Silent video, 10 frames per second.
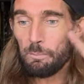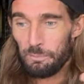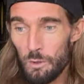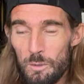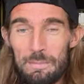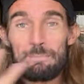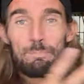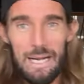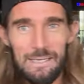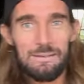brought me
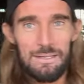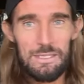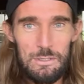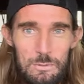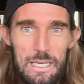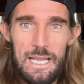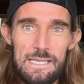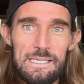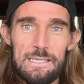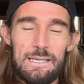back to the
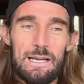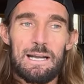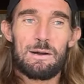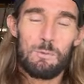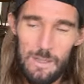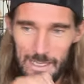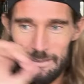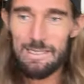UK. And what that